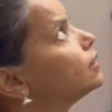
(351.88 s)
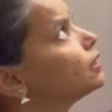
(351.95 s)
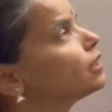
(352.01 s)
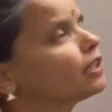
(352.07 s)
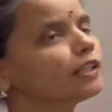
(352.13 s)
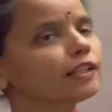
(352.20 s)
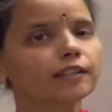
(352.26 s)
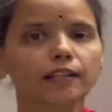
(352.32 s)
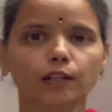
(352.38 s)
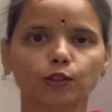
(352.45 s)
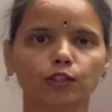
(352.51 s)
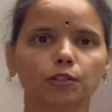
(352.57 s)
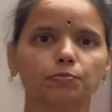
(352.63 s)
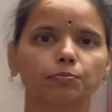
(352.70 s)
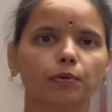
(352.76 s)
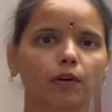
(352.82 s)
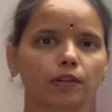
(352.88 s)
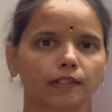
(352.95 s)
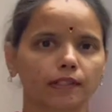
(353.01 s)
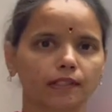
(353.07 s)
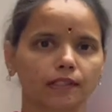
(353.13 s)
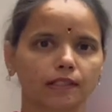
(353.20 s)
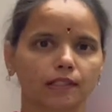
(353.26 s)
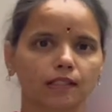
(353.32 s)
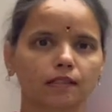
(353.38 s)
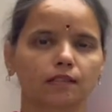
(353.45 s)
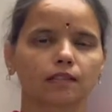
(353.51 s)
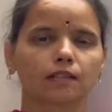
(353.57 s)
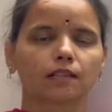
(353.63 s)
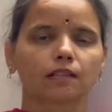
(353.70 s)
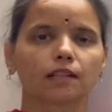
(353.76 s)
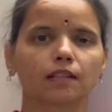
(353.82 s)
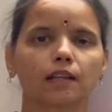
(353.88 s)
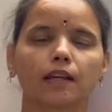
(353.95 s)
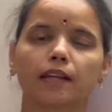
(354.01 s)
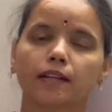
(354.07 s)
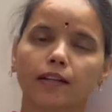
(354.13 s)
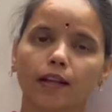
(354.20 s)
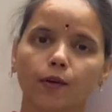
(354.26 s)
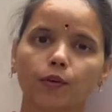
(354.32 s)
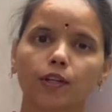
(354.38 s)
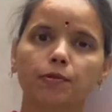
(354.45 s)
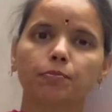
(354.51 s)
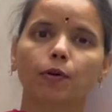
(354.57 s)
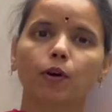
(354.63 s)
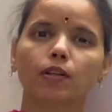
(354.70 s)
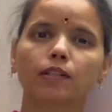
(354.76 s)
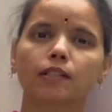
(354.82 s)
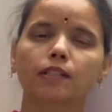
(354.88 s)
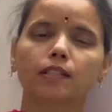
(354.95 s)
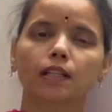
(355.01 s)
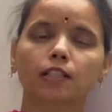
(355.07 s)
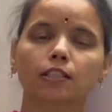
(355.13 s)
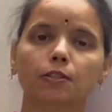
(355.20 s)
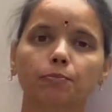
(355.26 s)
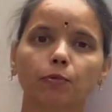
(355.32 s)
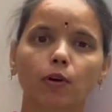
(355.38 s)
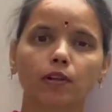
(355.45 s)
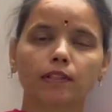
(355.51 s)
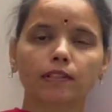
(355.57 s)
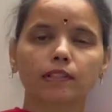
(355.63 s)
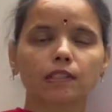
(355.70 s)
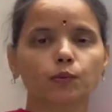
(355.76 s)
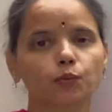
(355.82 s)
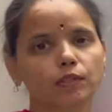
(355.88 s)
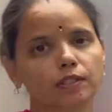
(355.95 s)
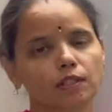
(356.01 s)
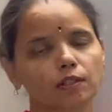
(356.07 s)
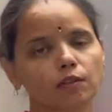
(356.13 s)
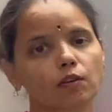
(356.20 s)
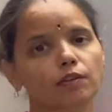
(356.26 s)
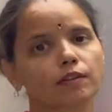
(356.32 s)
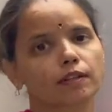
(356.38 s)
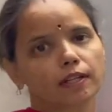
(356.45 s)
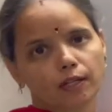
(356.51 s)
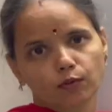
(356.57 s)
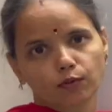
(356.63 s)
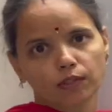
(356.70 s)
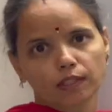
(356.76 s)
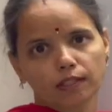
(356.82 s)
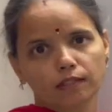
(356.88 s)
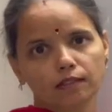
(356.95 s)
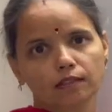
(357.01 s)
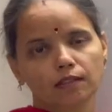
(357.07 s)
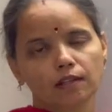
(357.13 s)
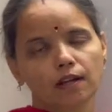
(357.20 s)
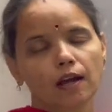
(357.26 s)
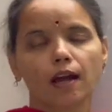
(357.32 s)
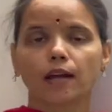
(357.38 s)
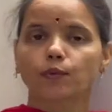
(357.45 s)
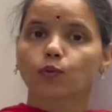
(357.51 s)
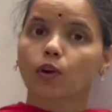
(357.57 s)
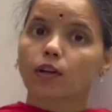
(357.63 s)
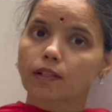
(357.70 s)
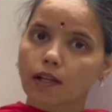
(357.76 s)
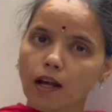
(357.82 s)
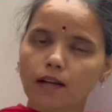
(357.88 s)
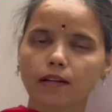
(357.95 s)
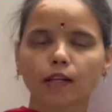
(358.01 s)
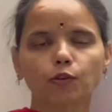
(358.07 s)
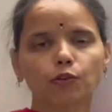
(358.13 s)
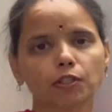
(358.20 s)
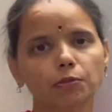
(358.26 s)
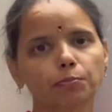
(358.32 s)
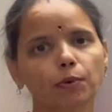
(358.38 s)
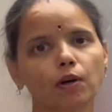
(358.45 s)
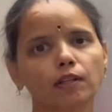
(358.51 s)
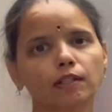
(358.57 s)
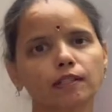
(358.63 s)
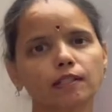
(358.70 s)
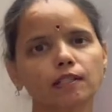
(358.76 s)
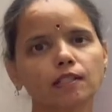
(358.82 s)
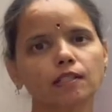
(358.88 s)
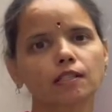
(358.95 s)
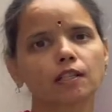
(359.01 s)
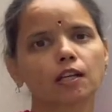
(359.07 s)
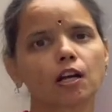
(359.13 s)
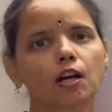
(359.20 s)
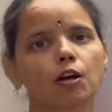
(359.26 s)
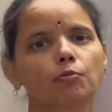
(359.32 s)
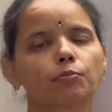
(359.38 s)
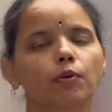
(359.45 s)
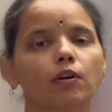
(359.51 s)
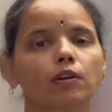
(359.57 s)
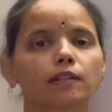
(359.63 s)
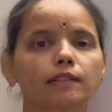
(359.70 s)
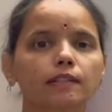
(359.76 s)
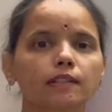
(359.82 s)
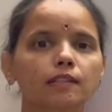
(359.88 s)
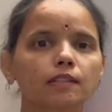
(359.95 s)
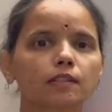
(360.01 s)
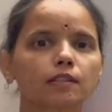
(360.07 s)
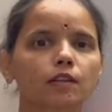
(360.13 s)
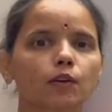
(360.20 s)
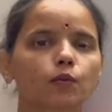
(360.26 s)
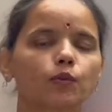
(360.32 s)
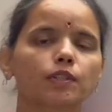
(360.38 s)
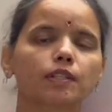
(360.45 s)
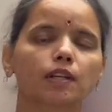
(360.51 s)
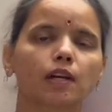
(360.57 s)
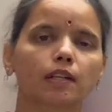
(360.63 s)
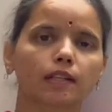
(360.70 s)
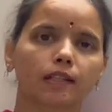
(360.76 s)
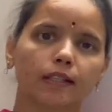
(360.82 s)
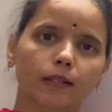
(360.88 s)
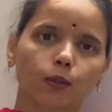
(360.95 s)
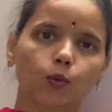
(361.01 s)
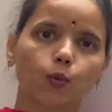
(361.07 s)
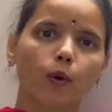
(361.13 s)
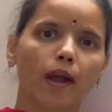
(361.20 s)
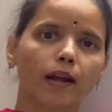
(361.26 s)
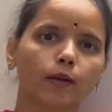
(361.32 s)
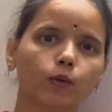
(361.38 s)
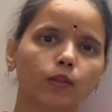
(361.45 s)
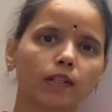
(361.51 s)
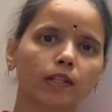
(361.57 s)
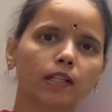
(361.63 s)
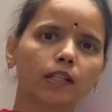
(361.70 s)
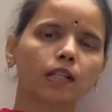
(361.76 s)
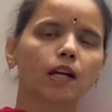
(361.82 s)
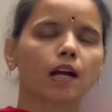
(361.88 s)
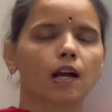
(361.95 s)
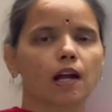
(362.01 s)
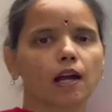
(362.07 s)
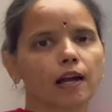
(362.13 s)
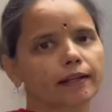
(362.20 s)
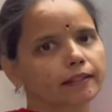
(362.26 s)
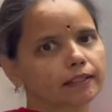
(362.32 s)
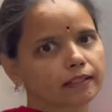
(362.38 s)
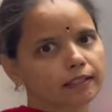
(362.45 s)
Irregular polygons. Irregular polygons are the polygons which are not regular. And what are regular polygons? Polygons which are equiangular and